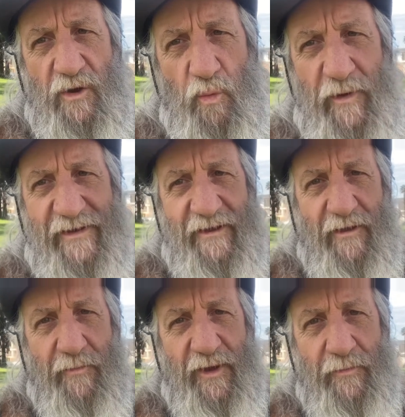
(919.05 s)
we
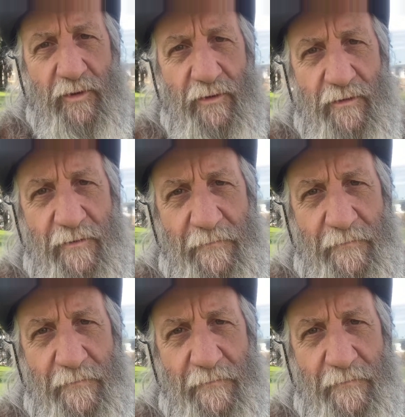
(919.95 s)
tell people